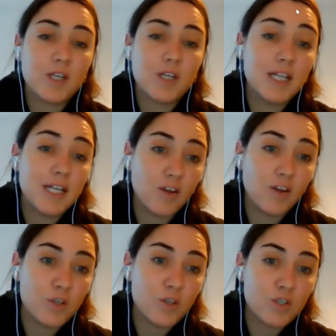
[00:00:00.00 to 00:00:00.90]
you can let the
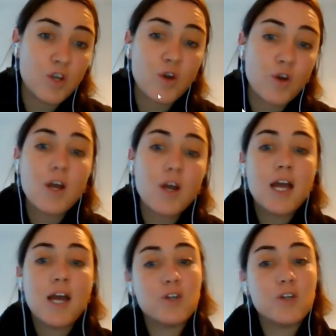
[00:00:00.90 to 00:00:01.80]
host know,
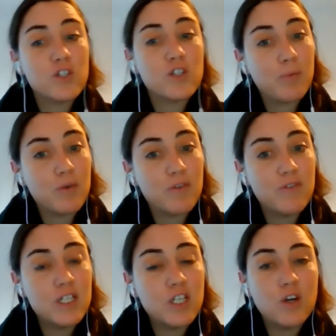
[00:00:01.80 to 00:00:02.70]
or you can stop your
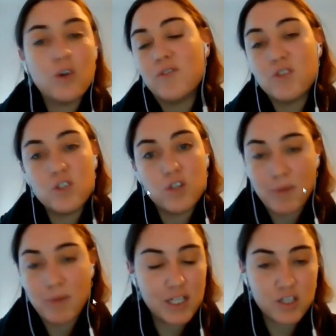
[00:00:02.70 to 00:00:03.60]
video, or if you don't
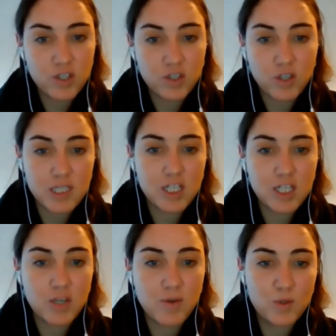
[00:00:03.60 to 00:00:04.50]
mind, you just
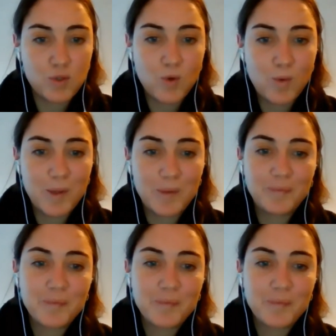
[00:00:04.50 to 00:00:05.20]
continue as normal.